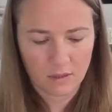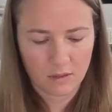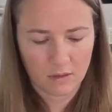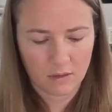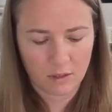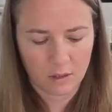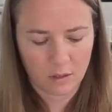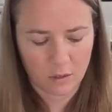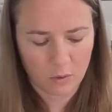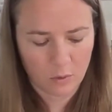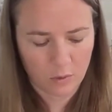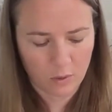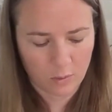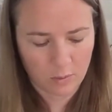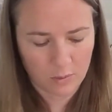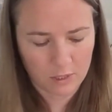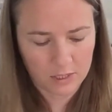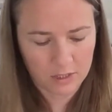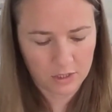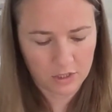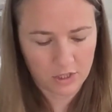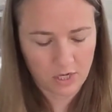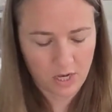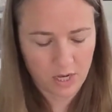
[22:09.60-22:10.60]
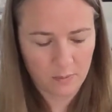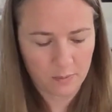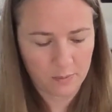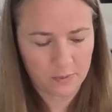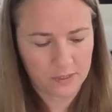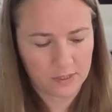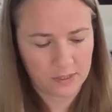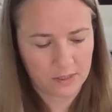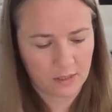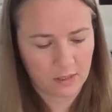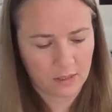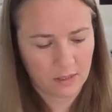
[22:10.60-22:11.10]
little ornament
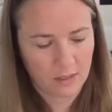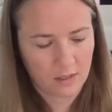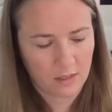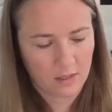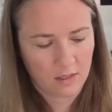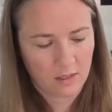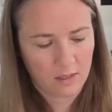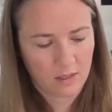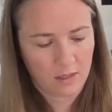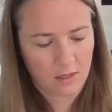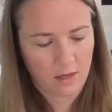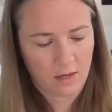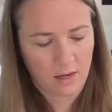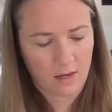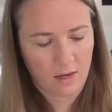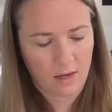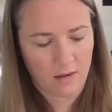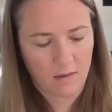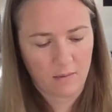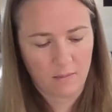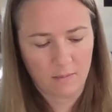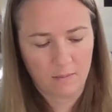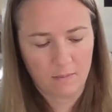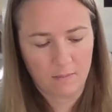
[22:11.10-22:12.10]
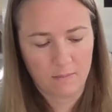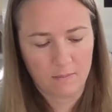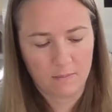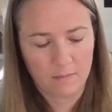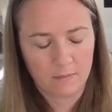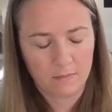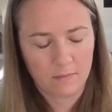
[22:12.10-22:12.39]
shapes, and